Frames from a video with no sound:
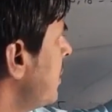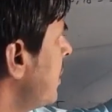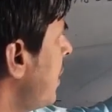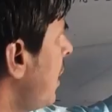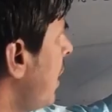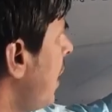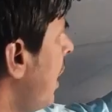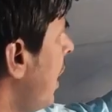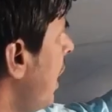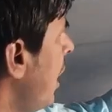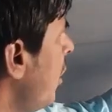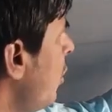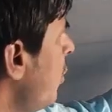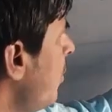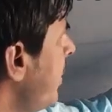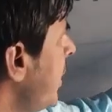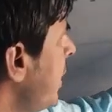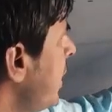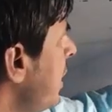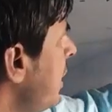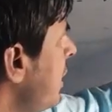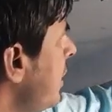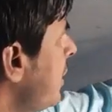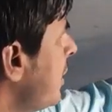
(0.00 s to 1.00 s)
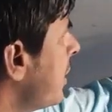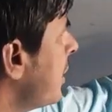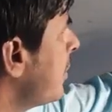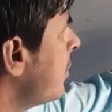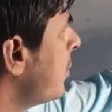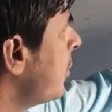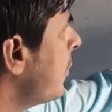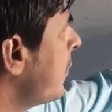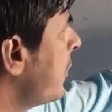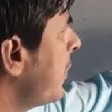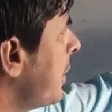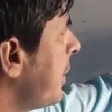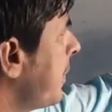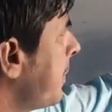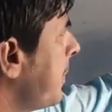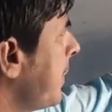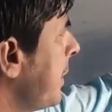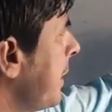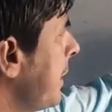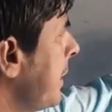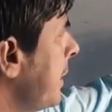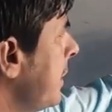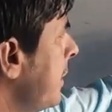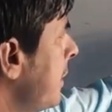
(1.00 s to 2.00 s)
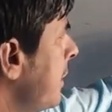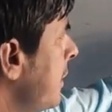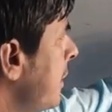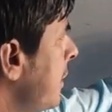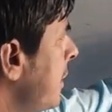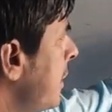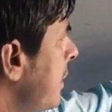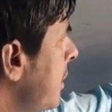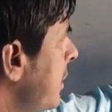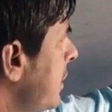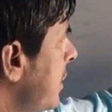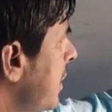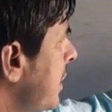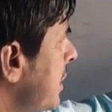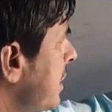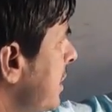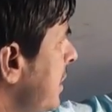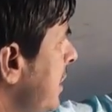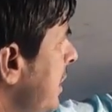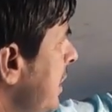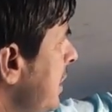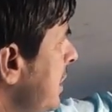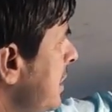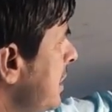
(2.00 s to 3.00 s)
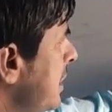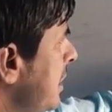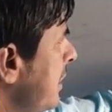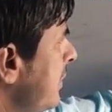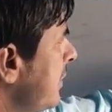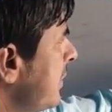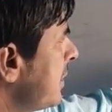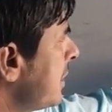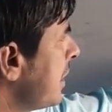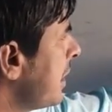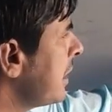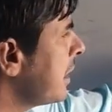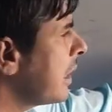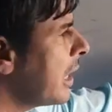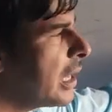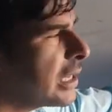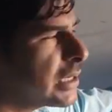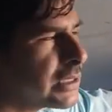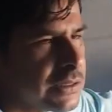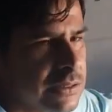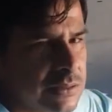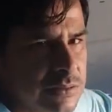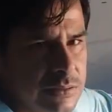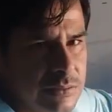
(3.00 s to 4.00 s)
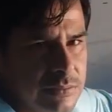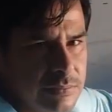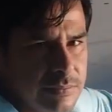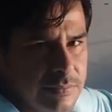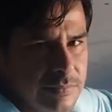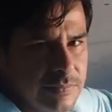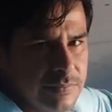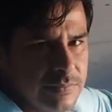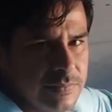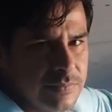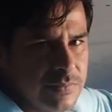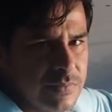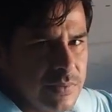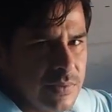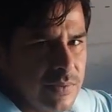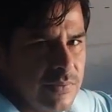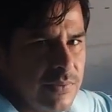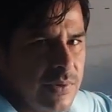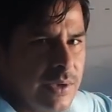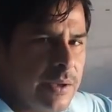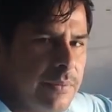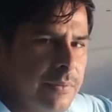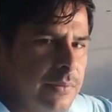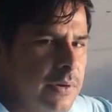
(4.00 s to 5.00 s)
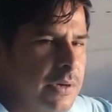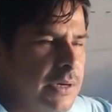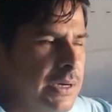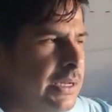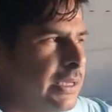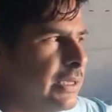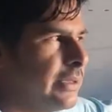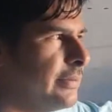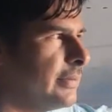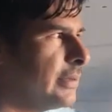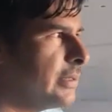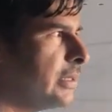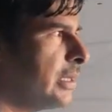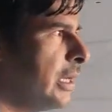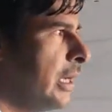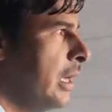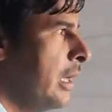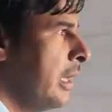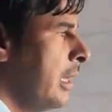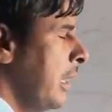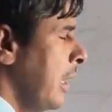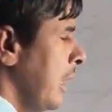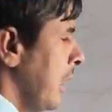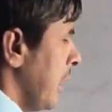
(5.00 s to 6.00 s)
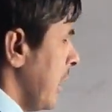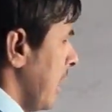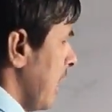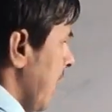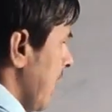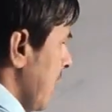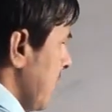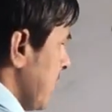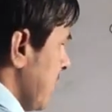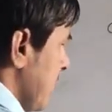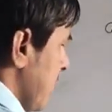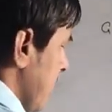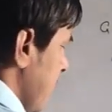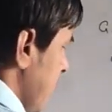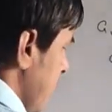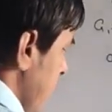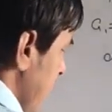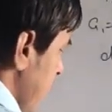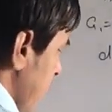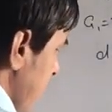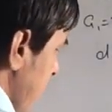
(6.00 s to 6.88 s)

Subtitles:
how many term of AP? The series given the last term. We have already given the last term.